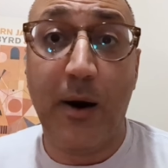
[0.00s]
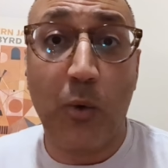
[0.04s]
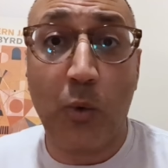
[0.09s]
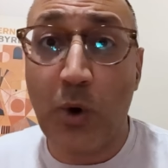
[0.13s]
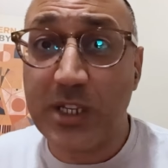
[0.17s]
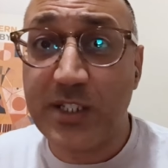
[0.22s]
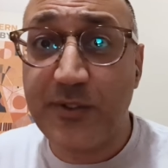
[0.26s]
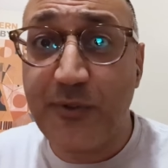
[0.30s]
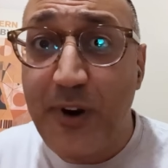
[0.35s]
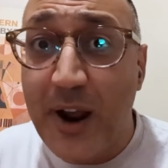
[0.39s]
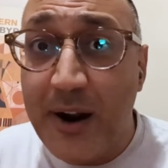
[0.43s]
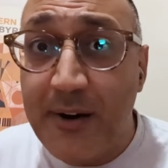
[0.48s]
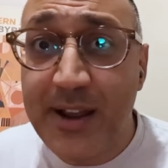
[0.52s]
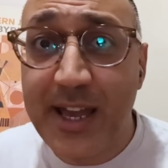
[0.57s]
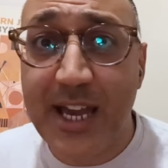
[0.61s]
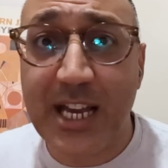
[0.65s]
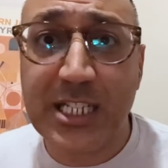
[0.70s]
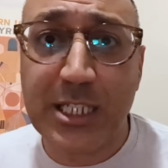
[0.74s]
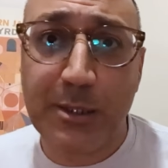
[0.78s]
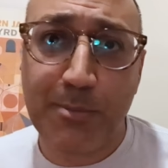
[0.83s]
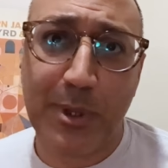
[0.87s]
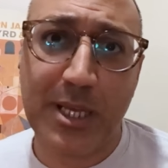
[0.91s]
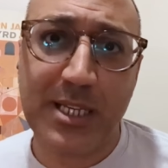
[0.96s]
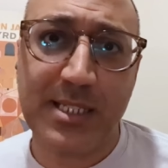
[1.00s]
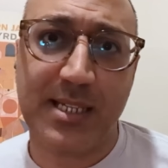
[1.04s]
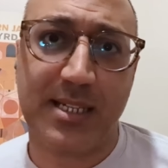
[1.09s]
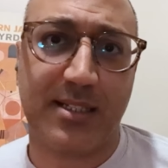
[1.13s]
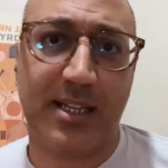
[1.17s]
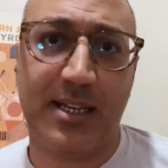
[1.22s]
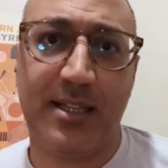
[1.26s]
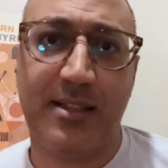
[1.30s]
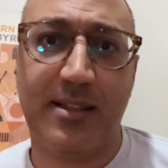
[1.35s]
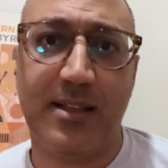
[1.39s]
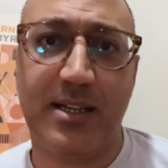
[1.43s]
was very
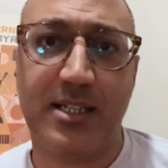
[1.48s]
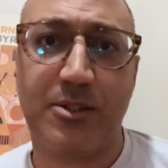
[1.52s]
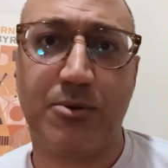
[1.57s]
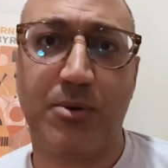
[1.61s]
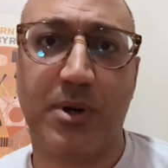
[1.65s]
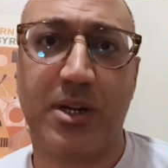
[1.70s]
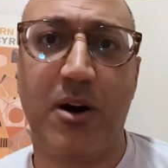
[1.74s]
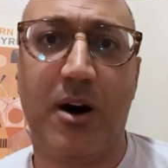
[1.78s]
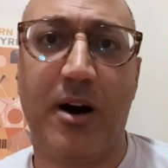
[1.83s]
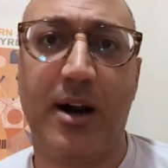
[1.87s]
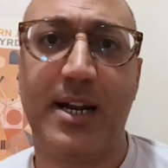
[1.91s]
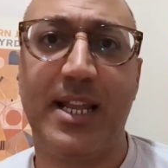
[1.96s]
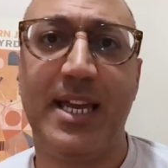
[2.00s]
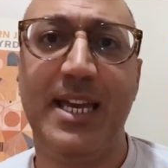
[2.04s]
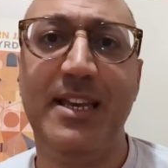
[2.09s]
explicit in this regard.